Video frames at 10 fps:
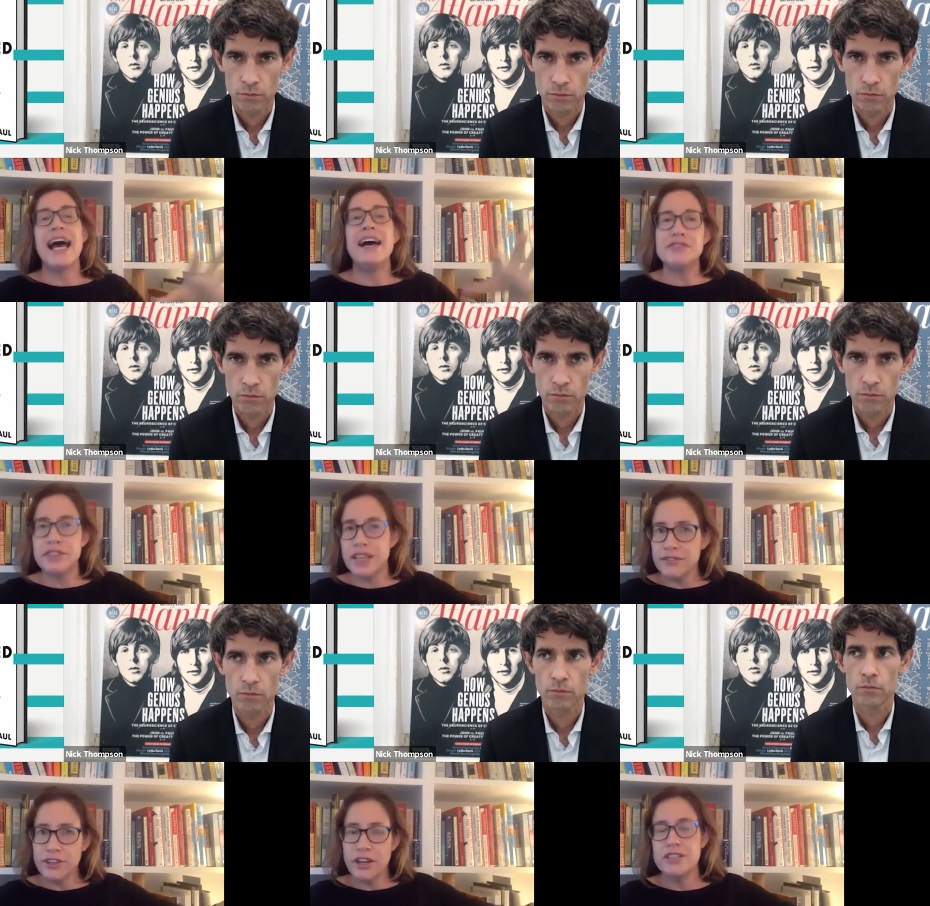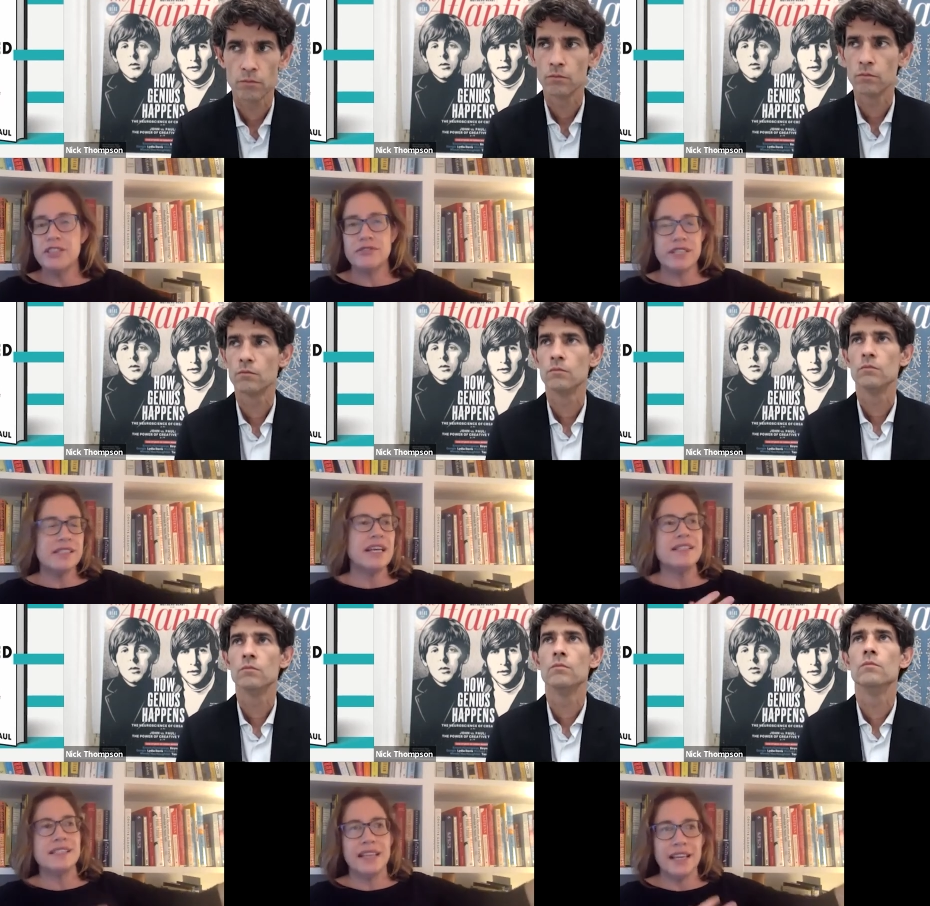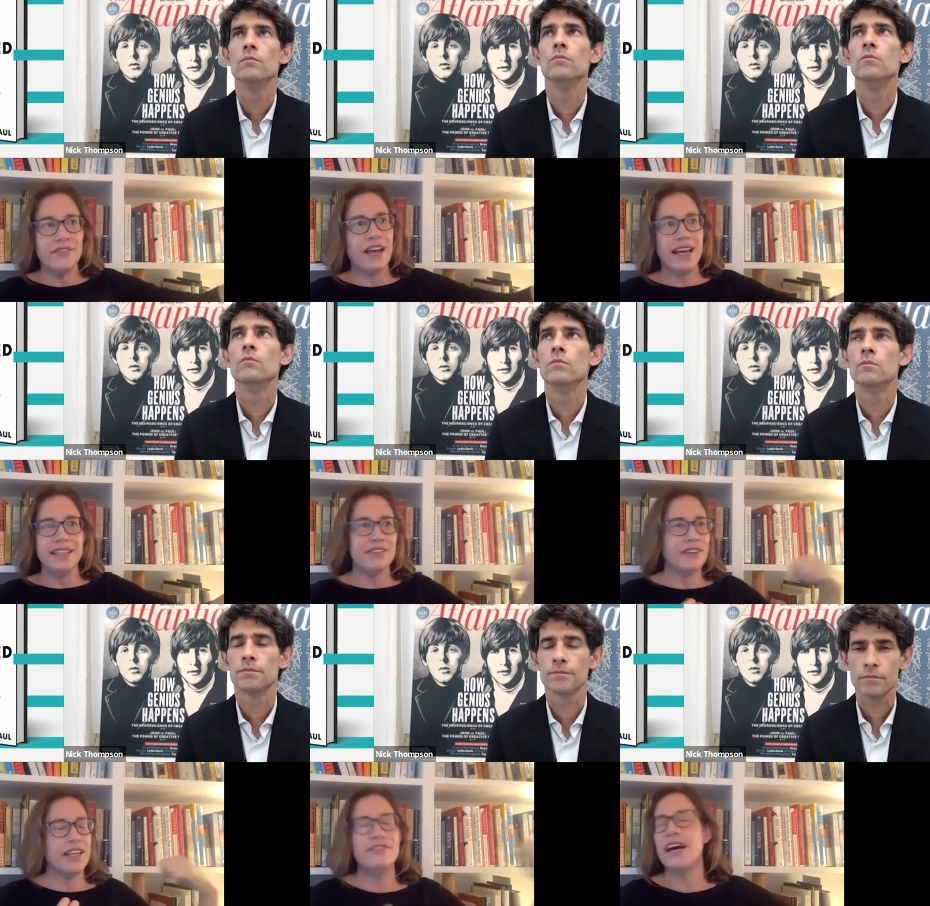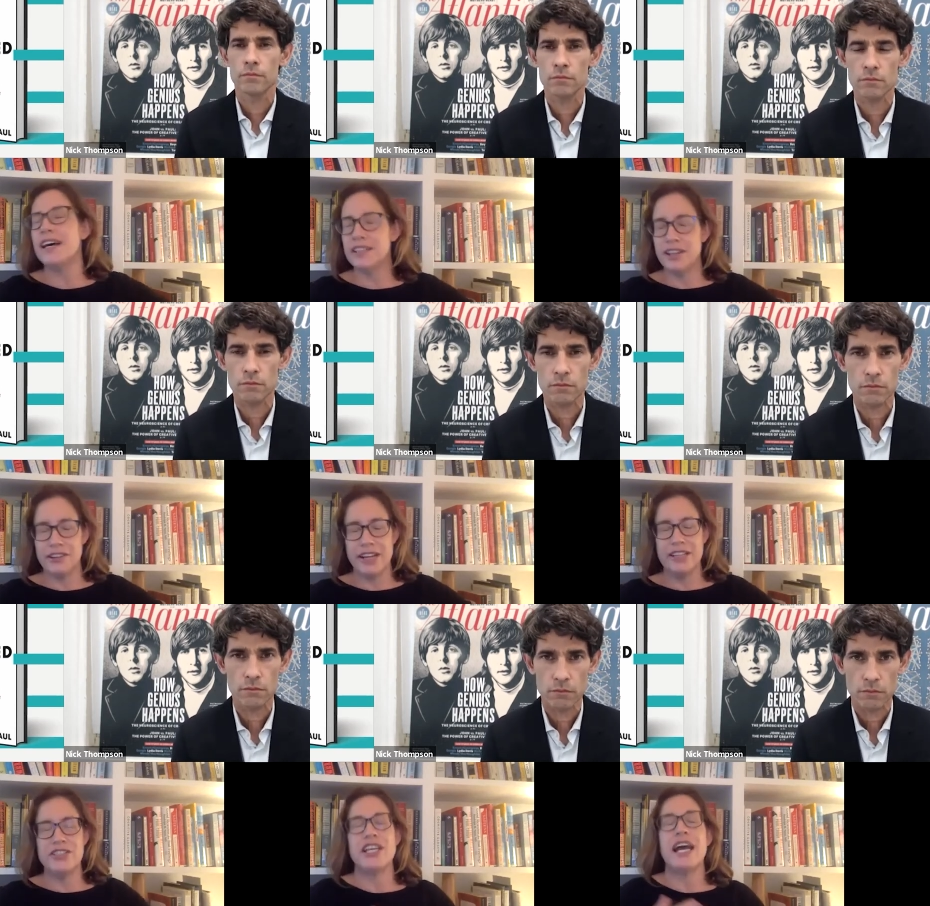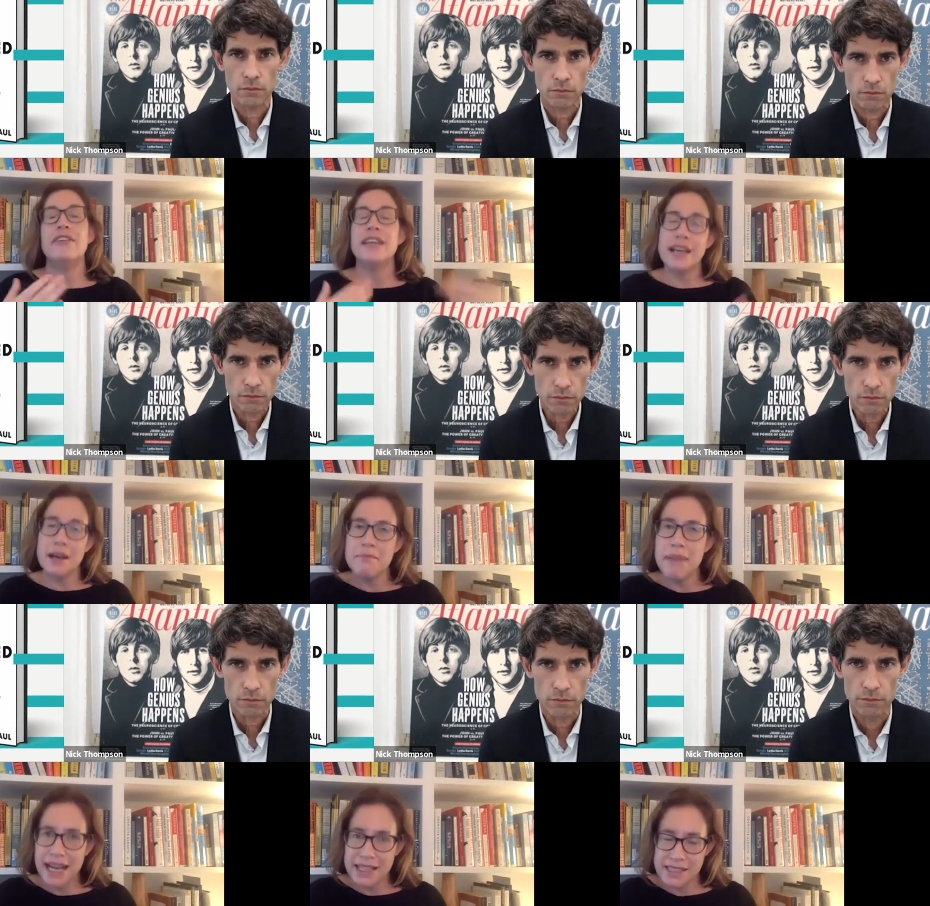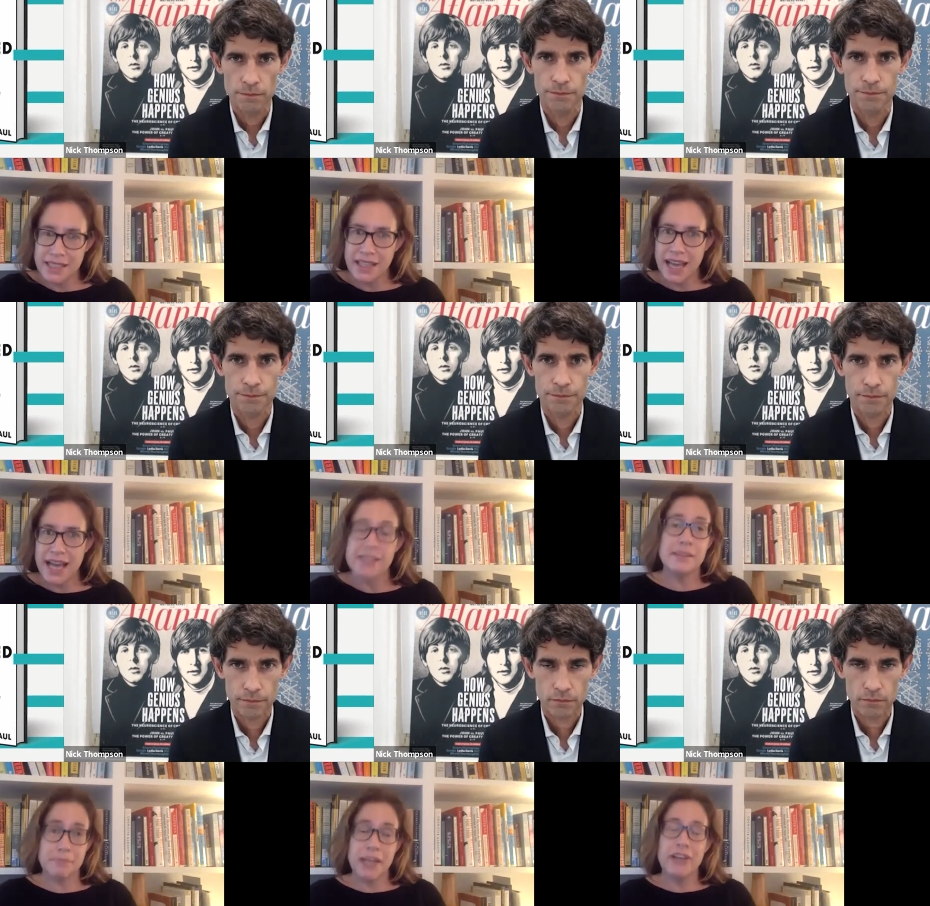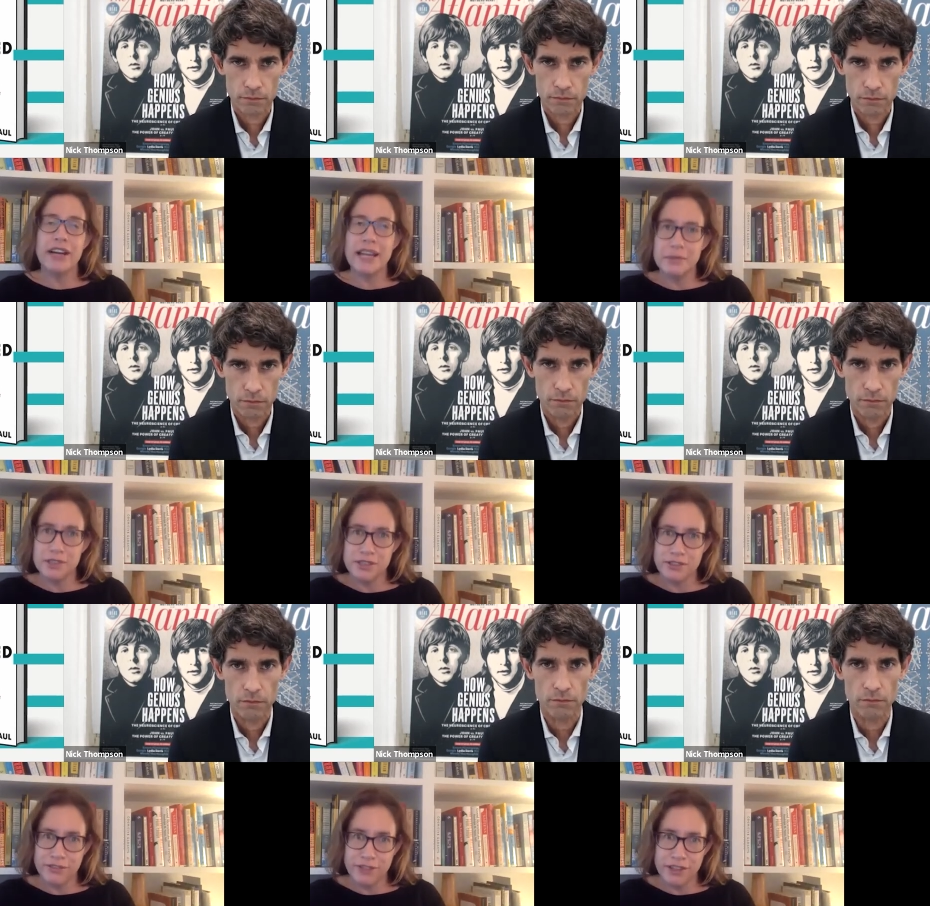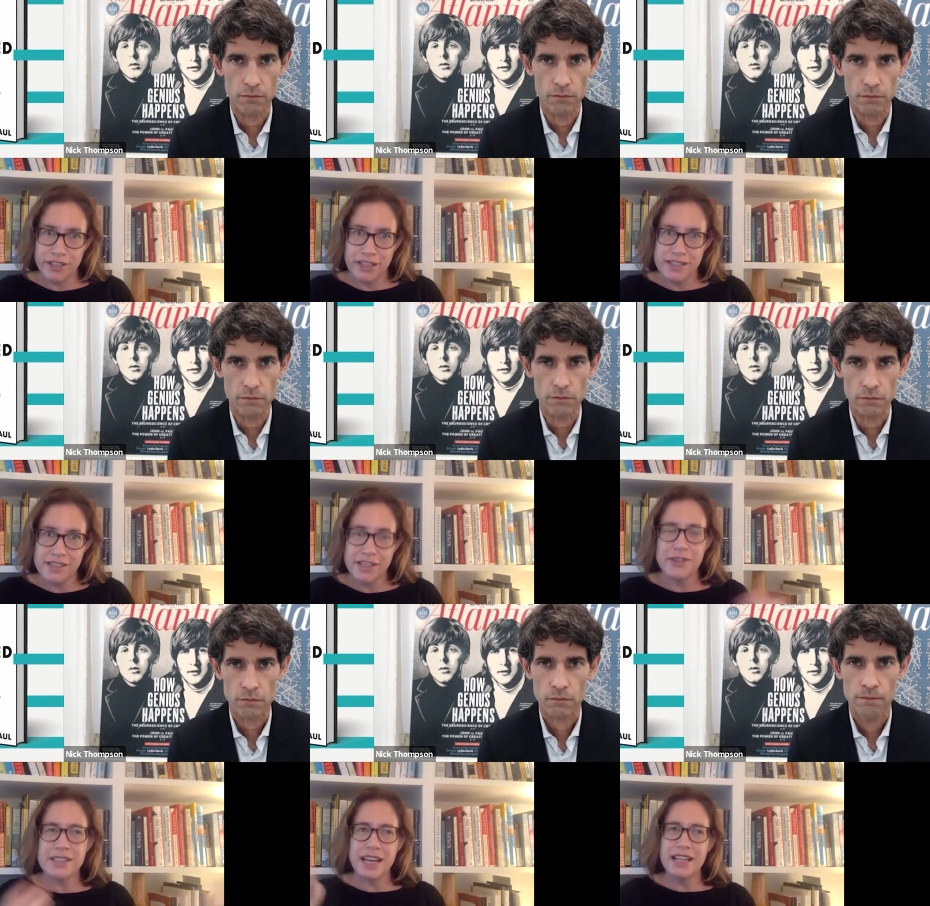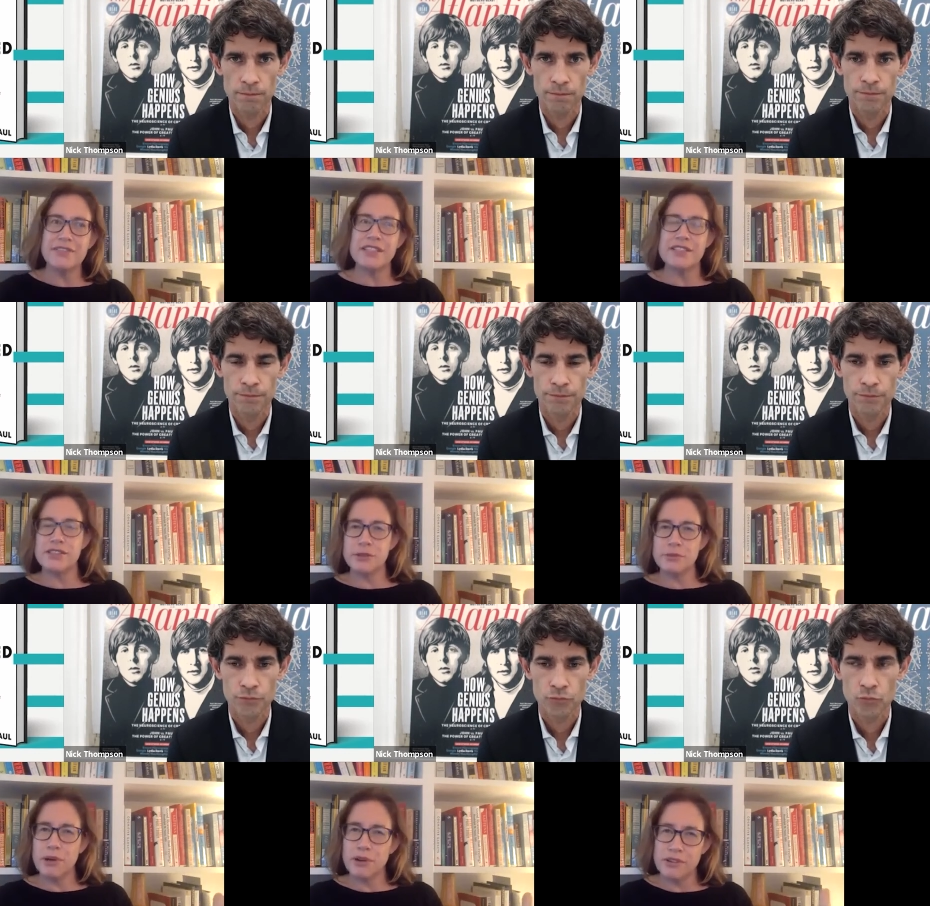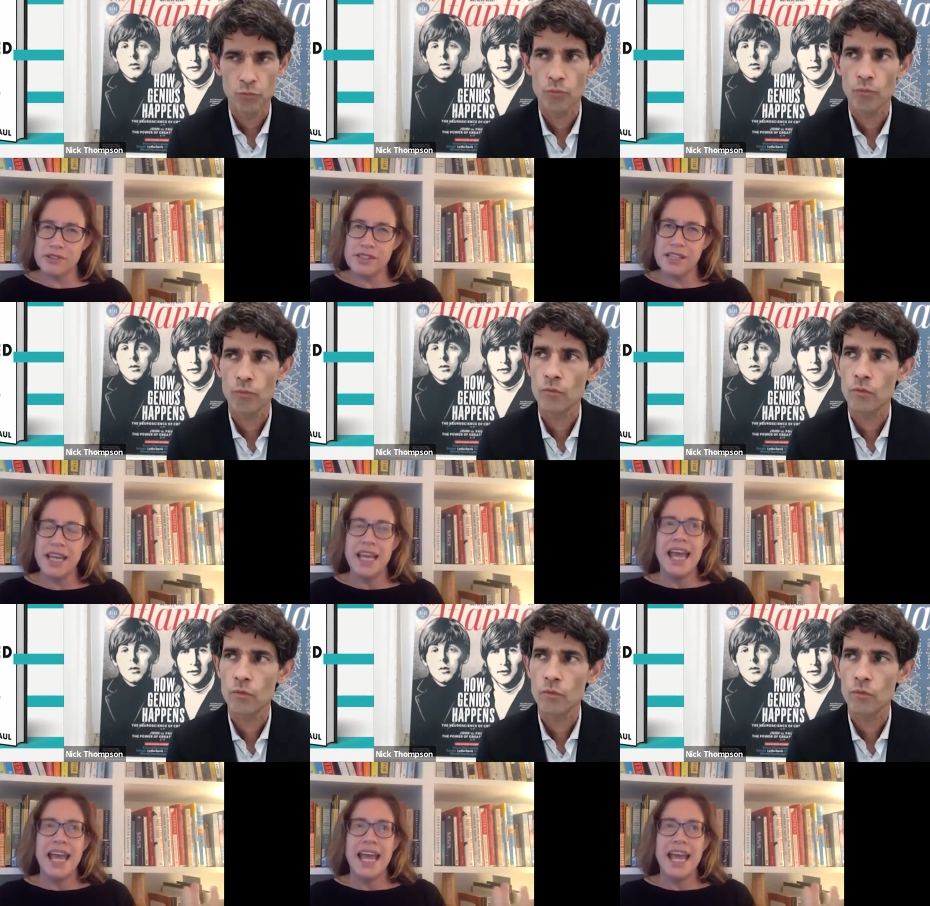Speaker 1: after they've gone to recess and they've had they've kind of gotten all their energy out they come back to class better able to focus so it's kind of these two poles